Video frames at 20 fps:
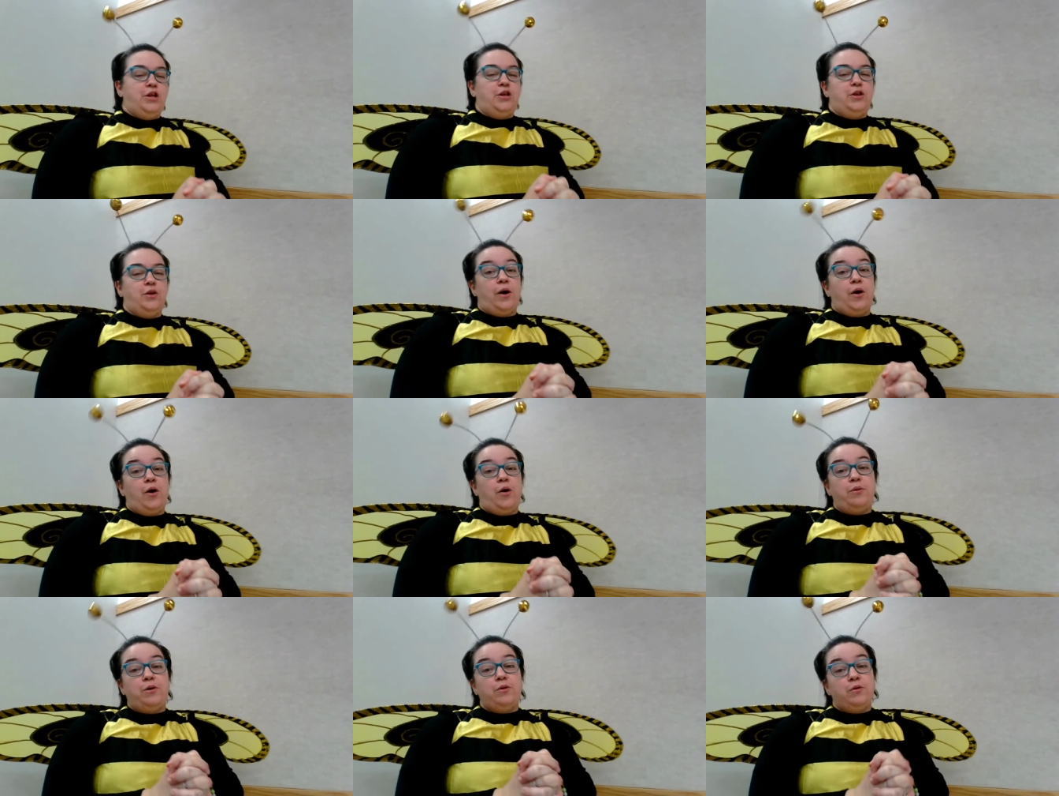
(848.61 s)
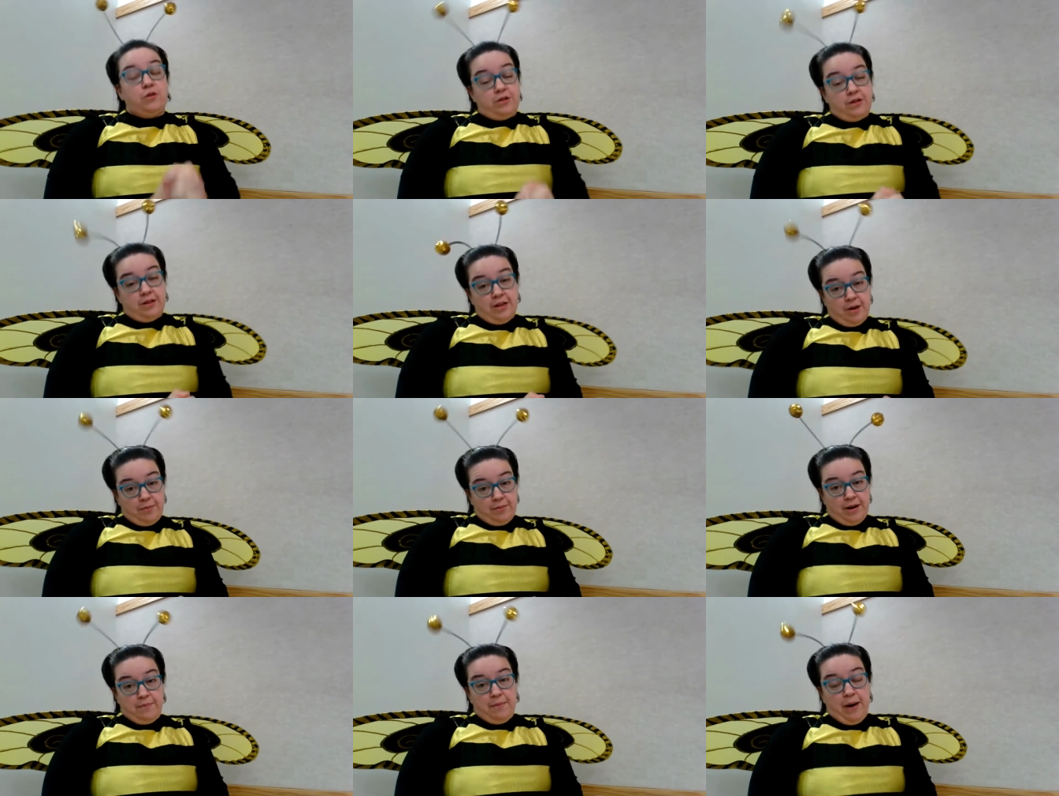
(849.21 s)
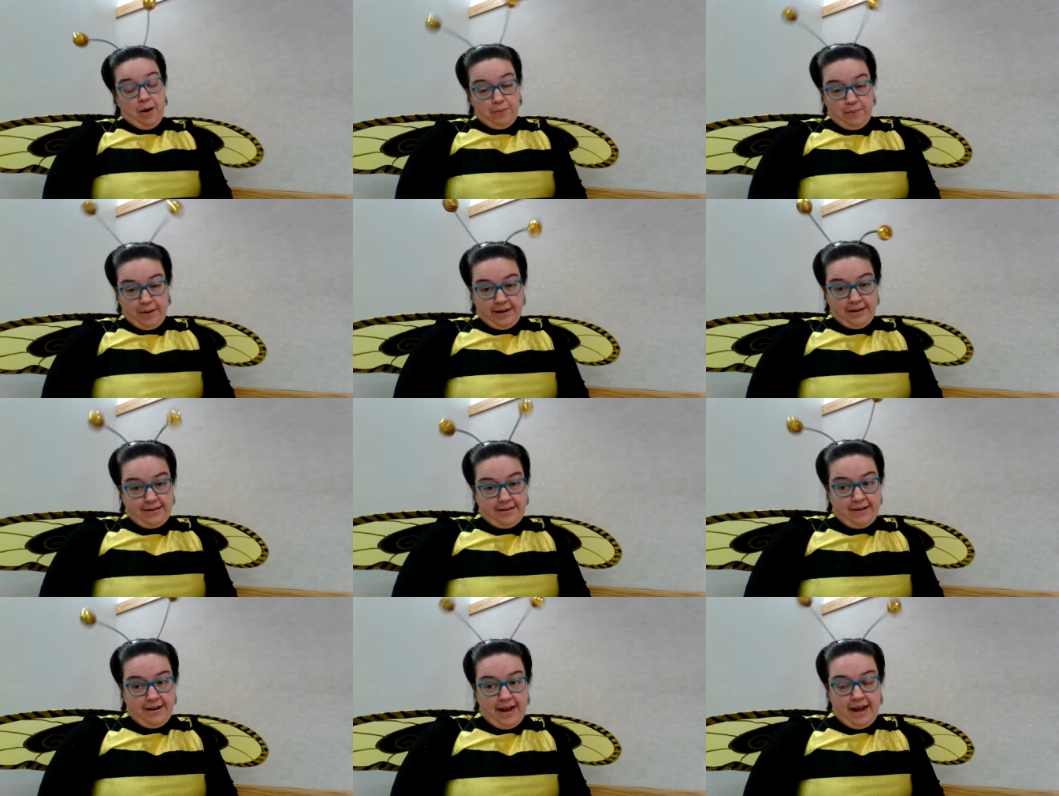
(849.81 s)
So I hope you learned a little bit about
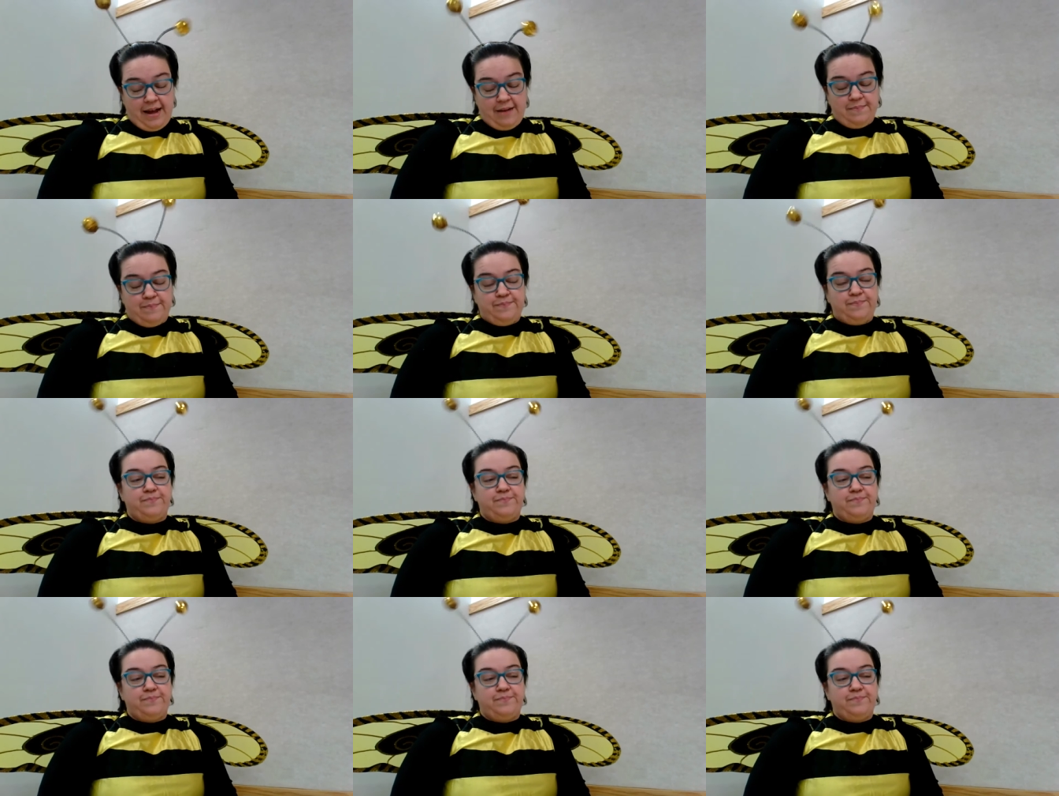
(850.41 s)
bees today.